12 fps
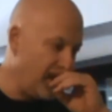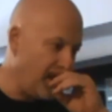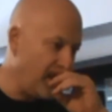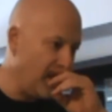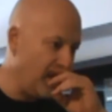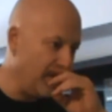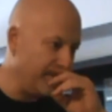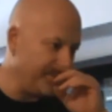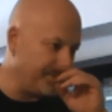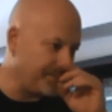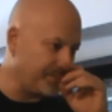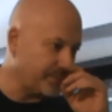
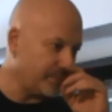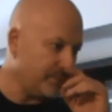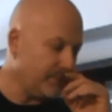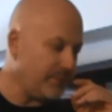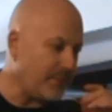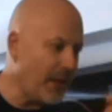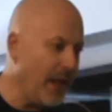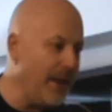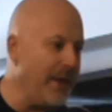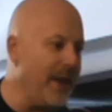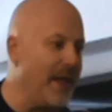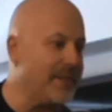and
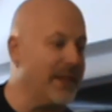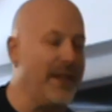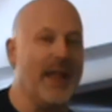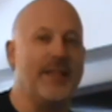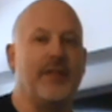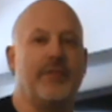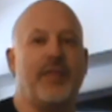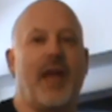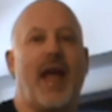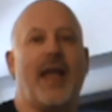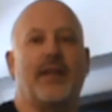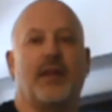then at the end of
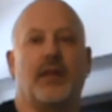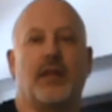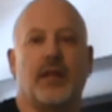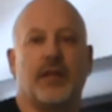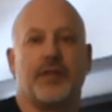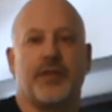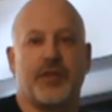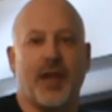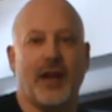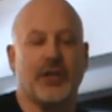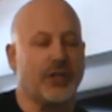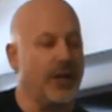that
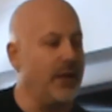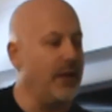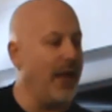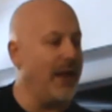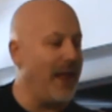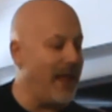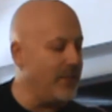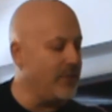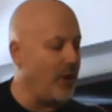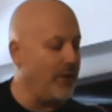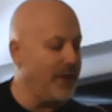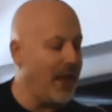section, it ends
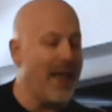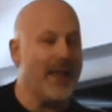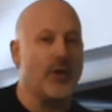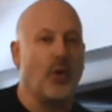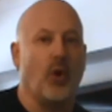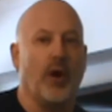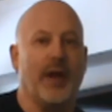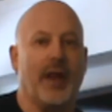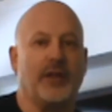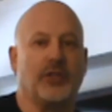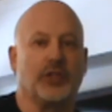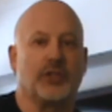on the A chord, and he